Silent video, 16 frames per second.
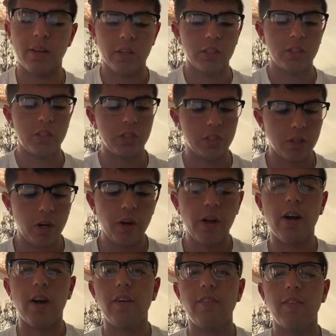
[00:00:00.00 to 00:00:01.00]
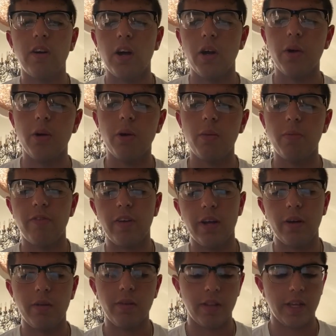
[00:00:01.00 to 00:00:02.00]
To start off, our group
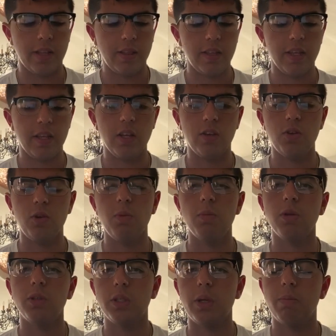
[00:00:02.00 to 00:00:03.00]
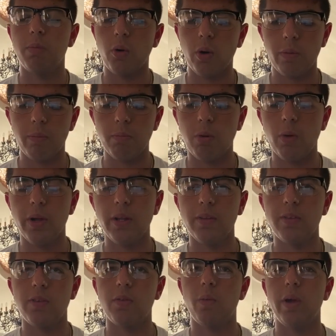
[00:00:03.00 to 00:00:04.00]
found that the two most important
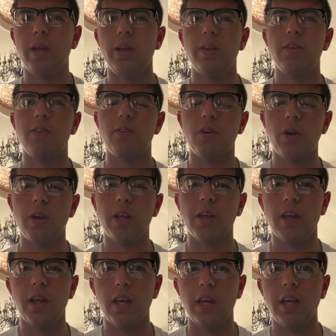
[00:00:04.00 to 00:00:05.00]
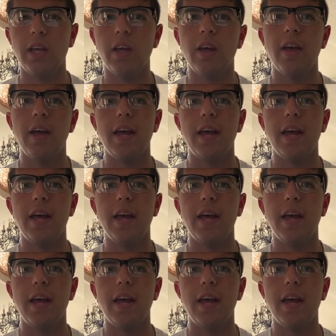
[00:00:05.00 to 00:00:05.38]
points when starting a